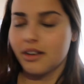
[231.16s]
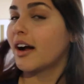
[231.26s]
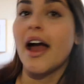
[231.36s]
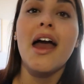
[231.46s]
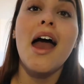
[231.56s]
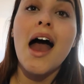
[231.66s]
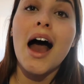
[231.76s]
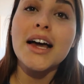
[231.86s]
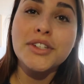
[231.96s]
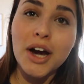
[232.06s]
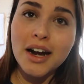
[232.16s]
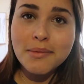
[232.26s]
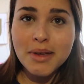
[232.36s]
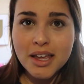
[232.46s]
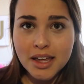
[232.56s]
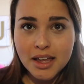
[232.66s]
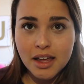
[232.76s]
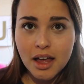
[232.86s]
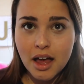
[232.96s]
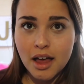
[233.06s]
Okay. I try to make
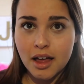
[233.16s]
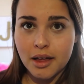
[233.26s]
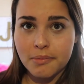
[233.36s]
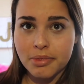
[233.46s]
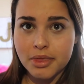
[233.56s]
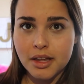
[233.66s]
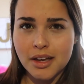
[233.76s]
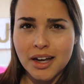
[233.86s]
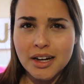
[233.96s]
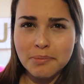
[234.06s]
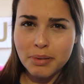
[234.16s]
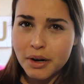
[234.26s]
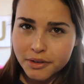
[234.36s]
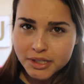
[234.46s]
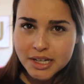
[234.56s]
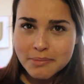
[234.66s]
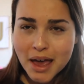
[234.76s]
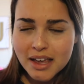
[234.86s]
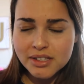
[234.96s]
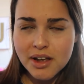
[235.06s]
it um, kind of protein
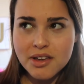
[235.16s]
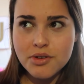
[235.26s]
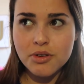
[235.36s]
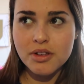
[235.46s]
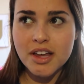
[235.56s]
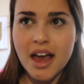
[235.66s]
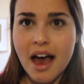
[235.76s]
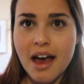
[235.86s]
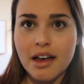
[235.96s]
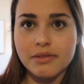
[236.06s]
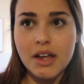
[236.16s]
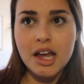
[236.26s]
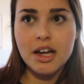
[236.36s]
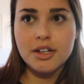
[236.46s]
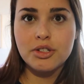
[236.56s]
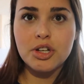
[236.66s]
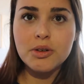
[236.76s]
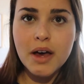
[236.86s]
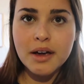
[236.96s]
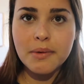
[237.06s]
based. So I usually have
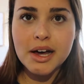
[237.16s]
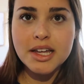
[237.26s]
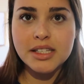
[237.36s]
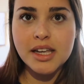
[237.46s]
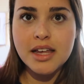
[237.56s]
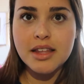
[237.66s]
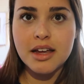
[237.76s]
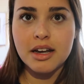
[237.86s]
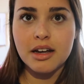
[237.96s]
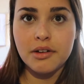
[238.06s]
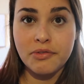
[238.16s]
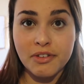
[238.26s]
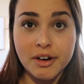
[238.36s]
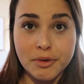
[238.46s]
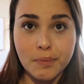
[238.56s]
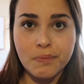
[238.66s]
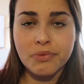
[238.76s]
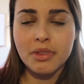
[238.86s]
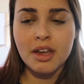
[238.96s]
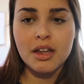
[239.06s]
two egg whites and then a fruit.
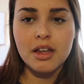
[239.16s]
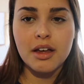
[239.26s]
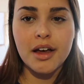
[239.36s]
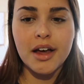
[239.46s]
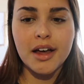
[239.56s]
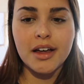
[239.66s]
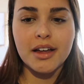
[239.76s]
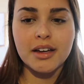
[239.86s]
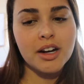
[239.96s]
Uh,